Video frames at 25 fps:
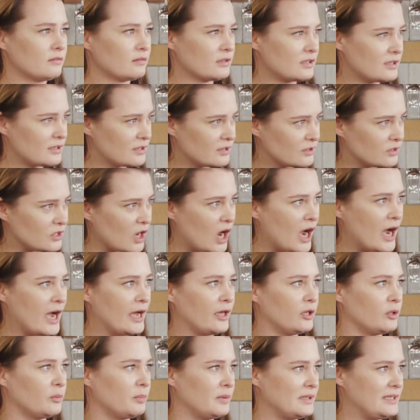
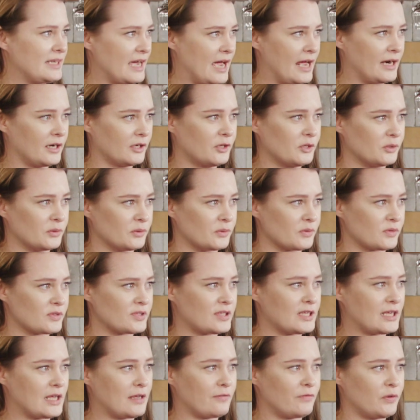style
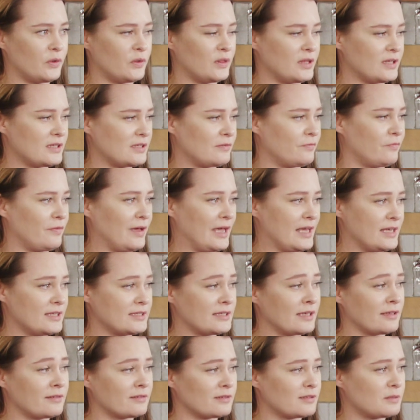botanicals to give you this fake
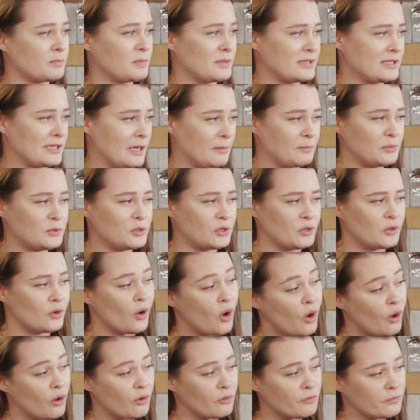sense perception
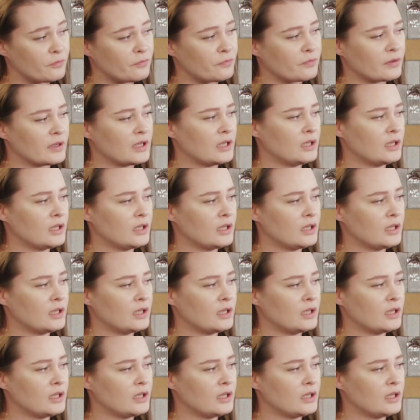of